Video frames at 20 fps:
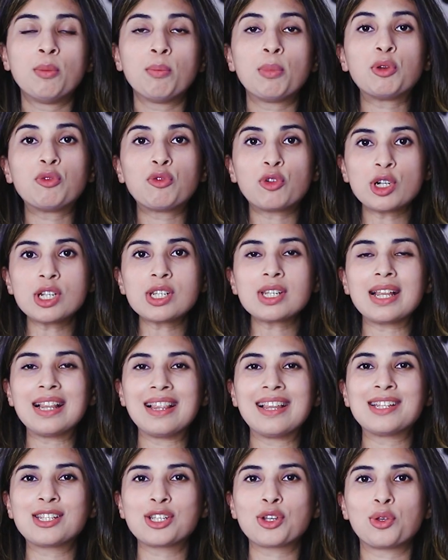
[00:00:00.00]
But first,
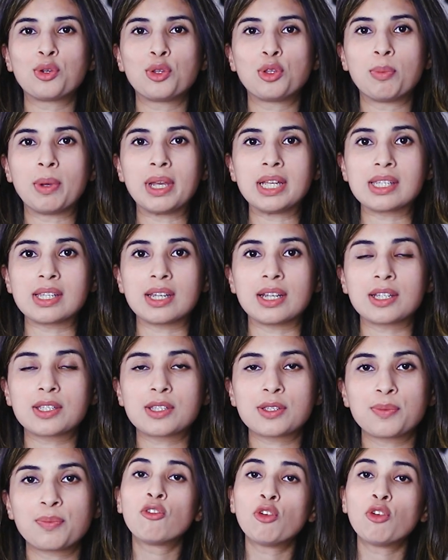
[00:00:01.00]
let's go to the basics.